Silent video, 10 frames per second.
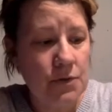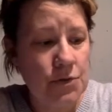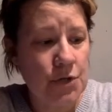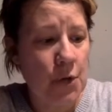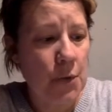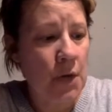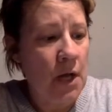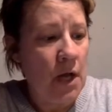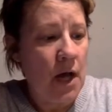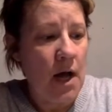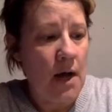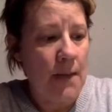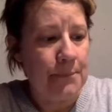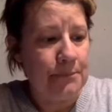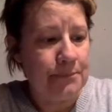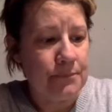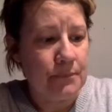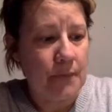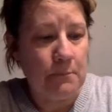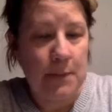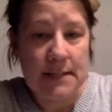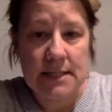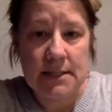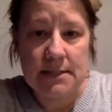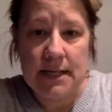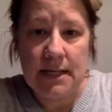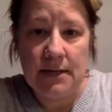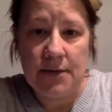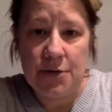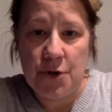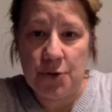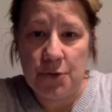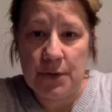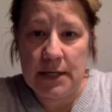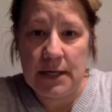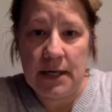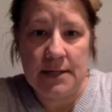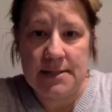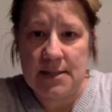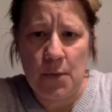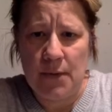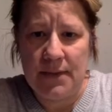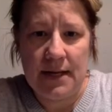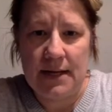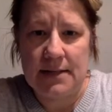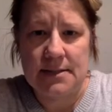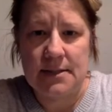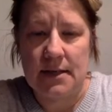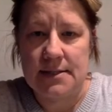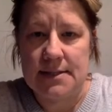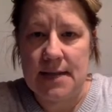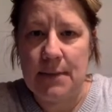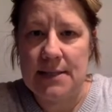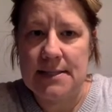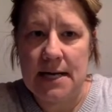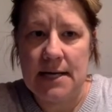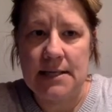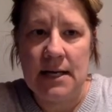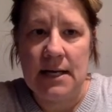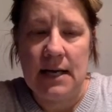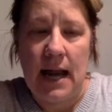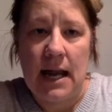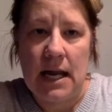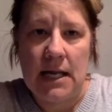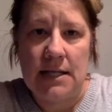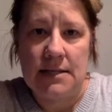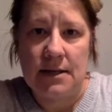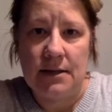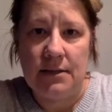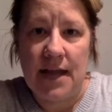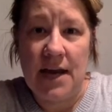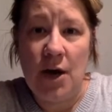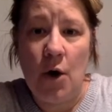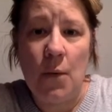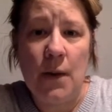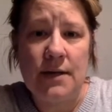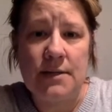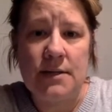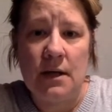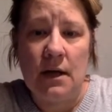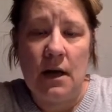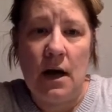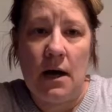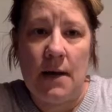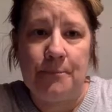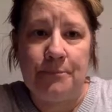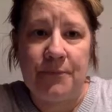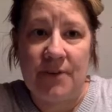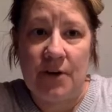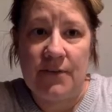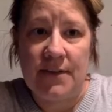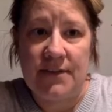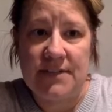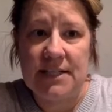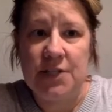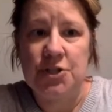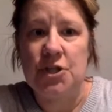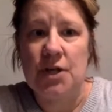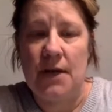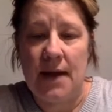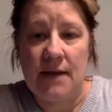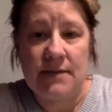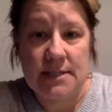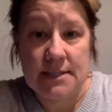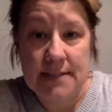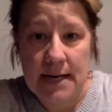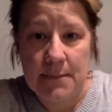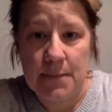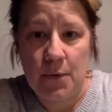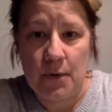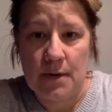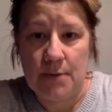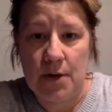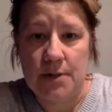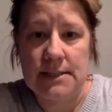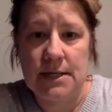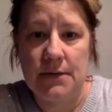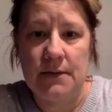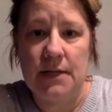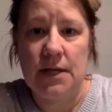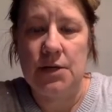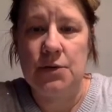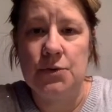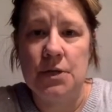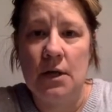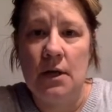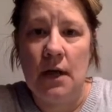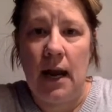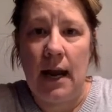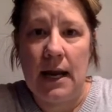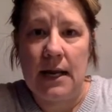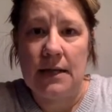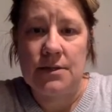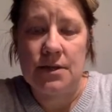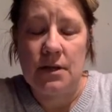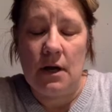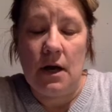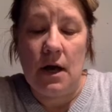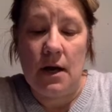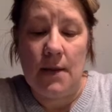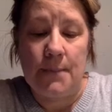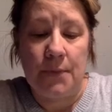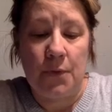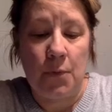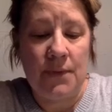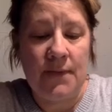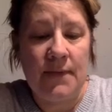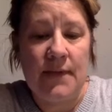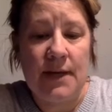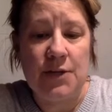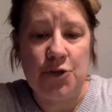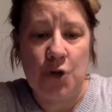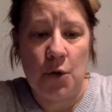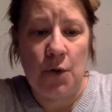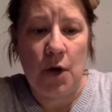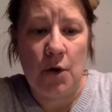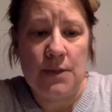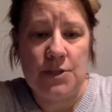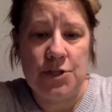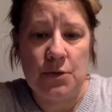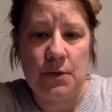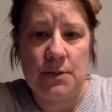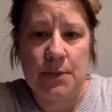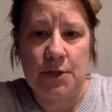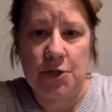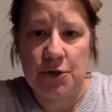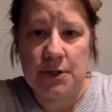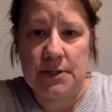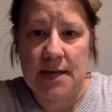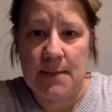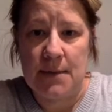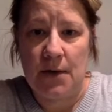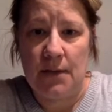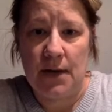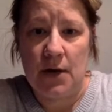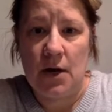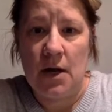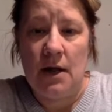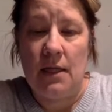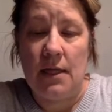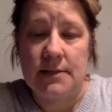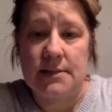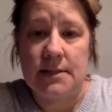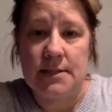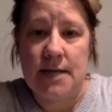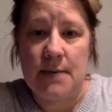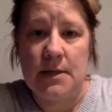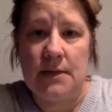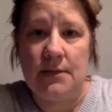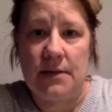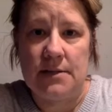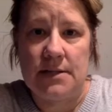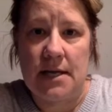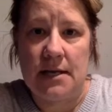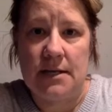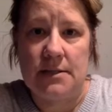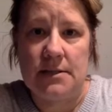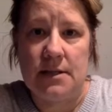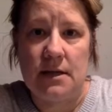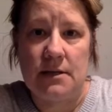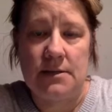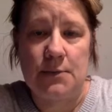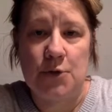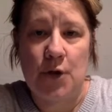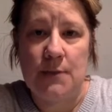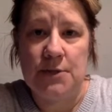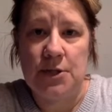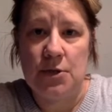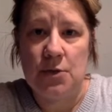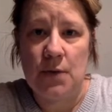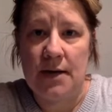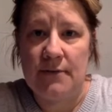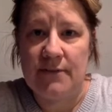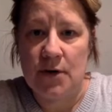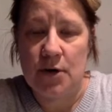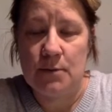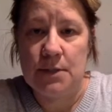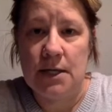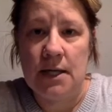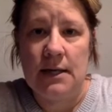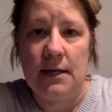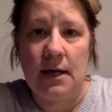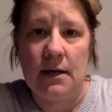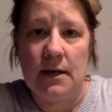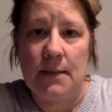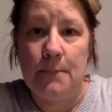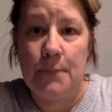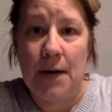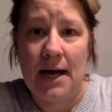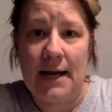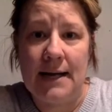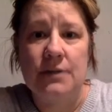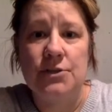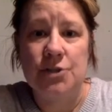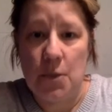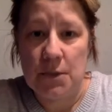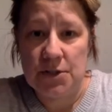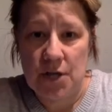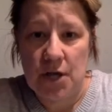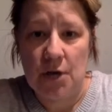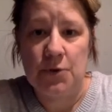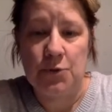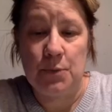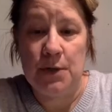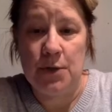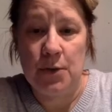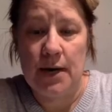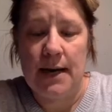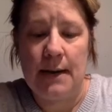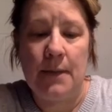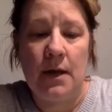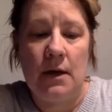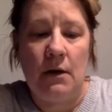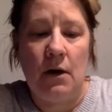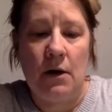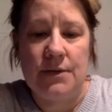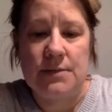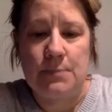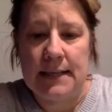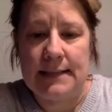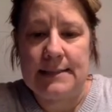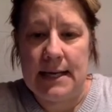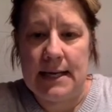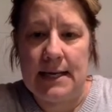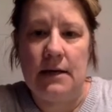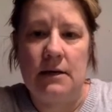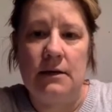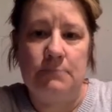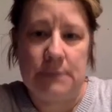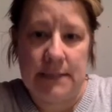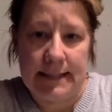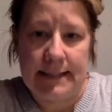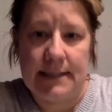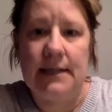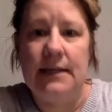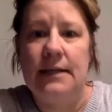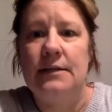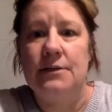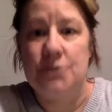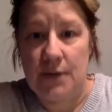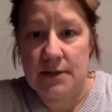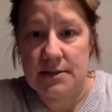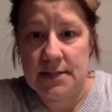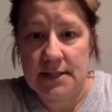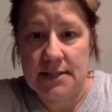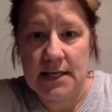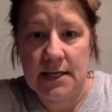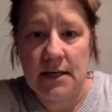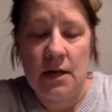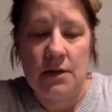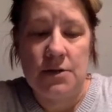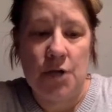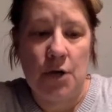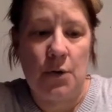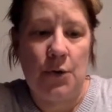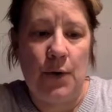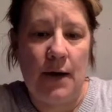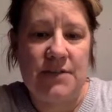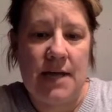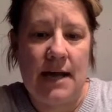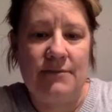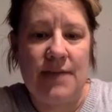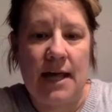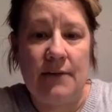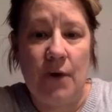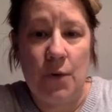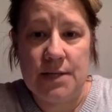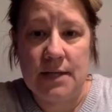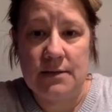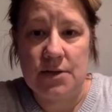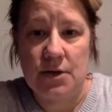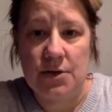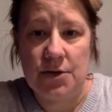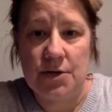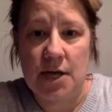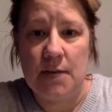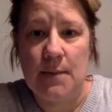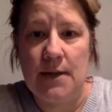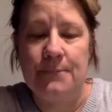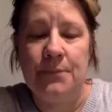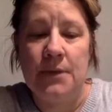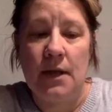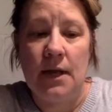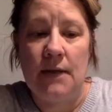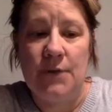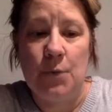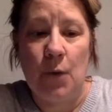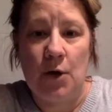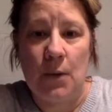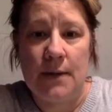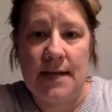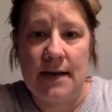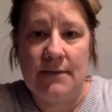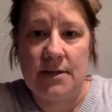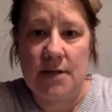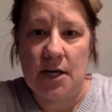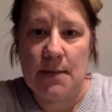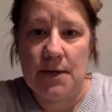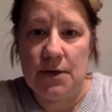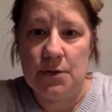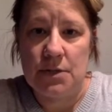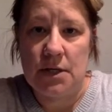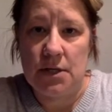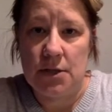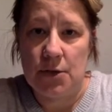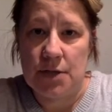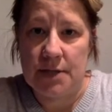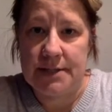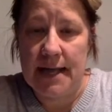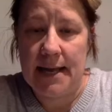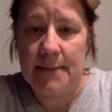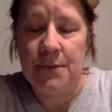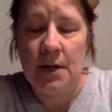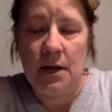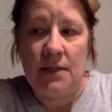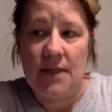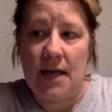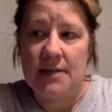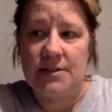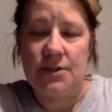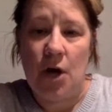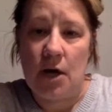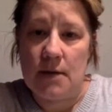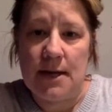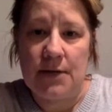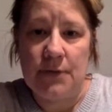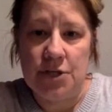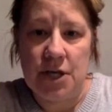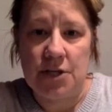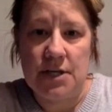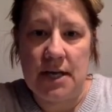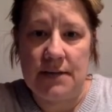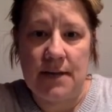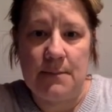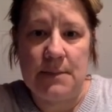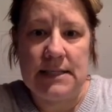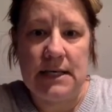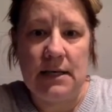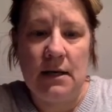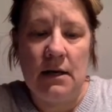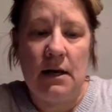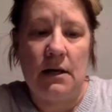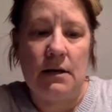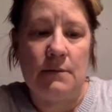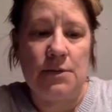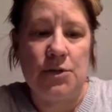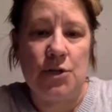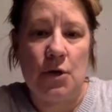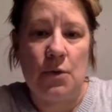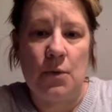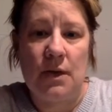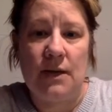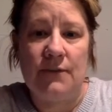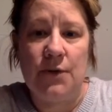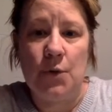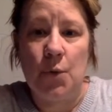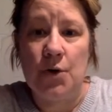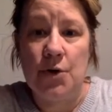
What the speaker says: So basically, the notary is someone that is state by state, and they always verify the signature, and they have a stamp or an embossed seal that they use. And the one thing that they don't always do is put a jurate statement on there. That's the statement that says subscribed to and affirmed by so-and-so, which would be your name, on this blank day of blank in 2016. So you have to have that whole sentence on your document if you are going to have that document used in your dossier. That is an automatic rejection at the embassy. So if your